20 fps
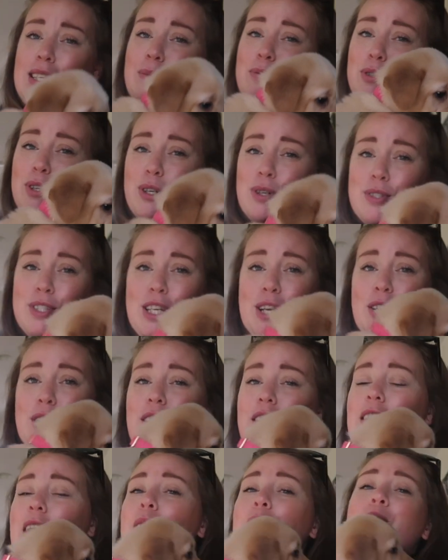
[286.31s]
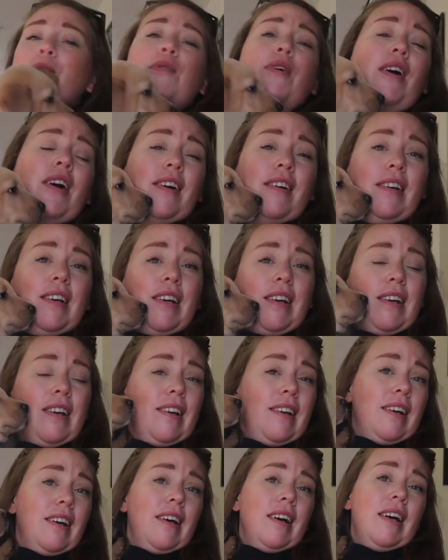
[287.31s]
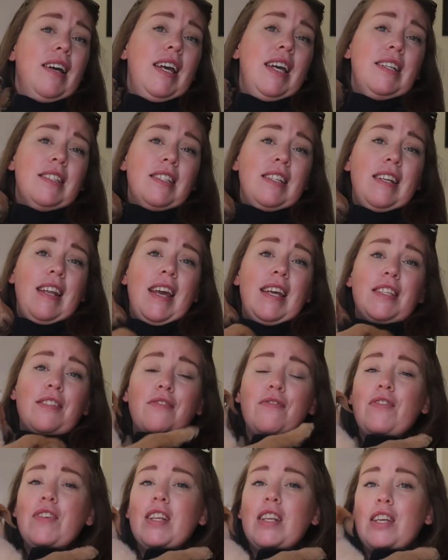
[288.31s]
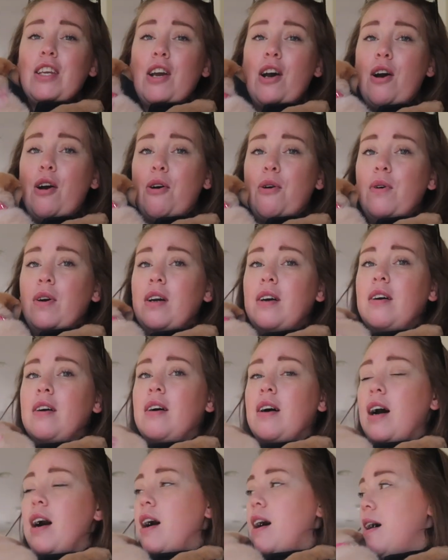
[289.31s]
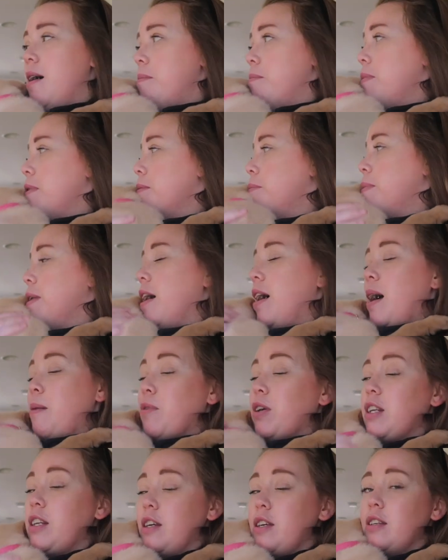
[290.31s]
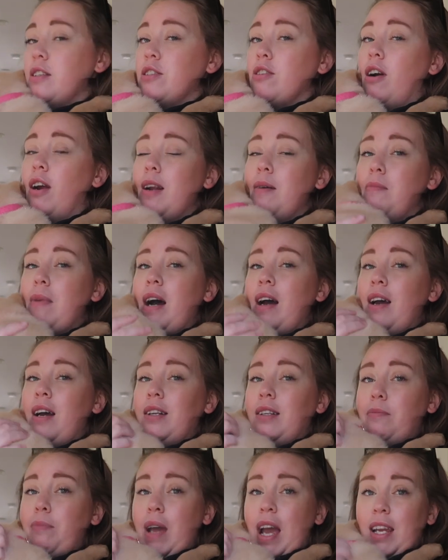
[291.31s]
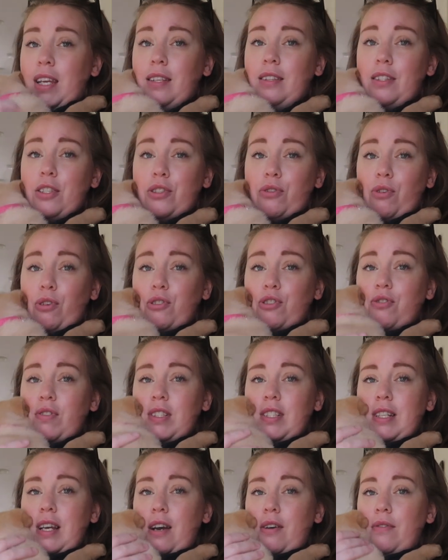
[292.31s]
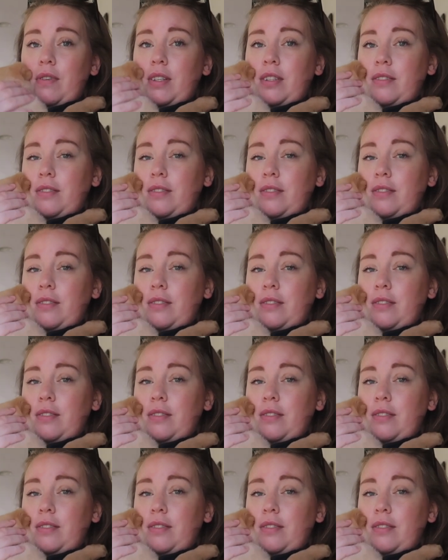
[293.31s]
I'm sure you'll see her a lot more in today's video. Um, but I'm gonna start unba unbagging these groceries now.